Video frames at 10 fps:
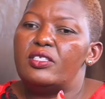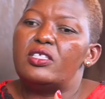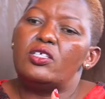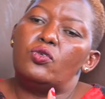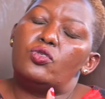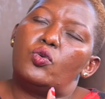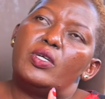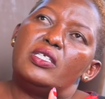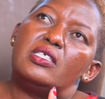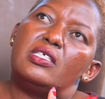Until
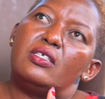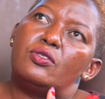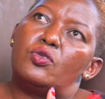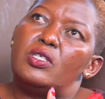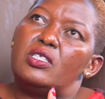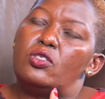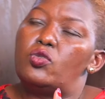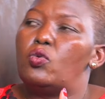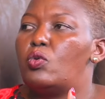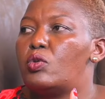
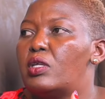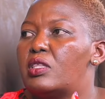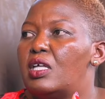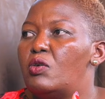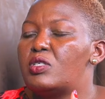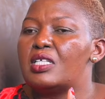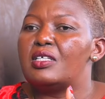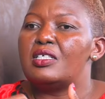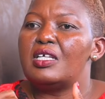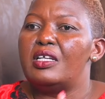2022, mm-hmm. the Lord
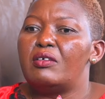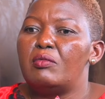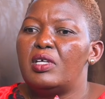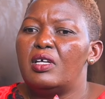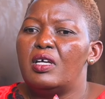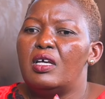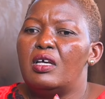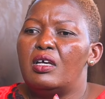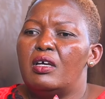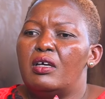started telling
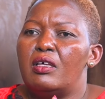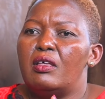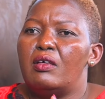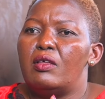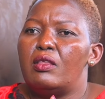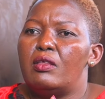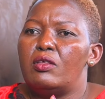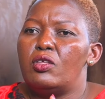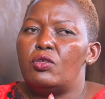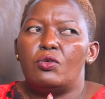me,
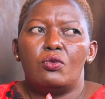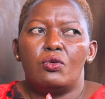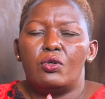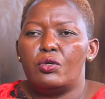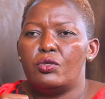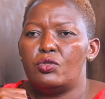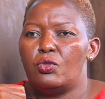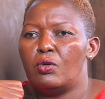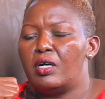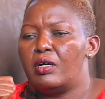
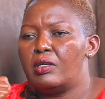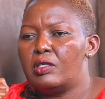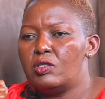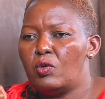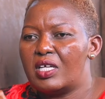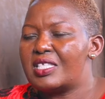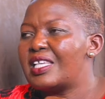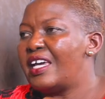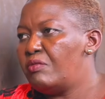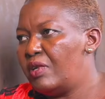your
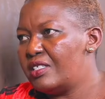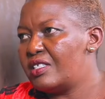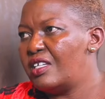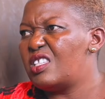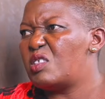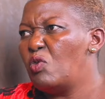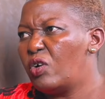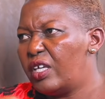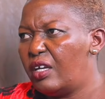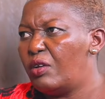assignment is
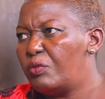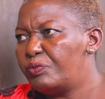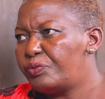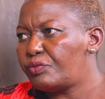more kingdom.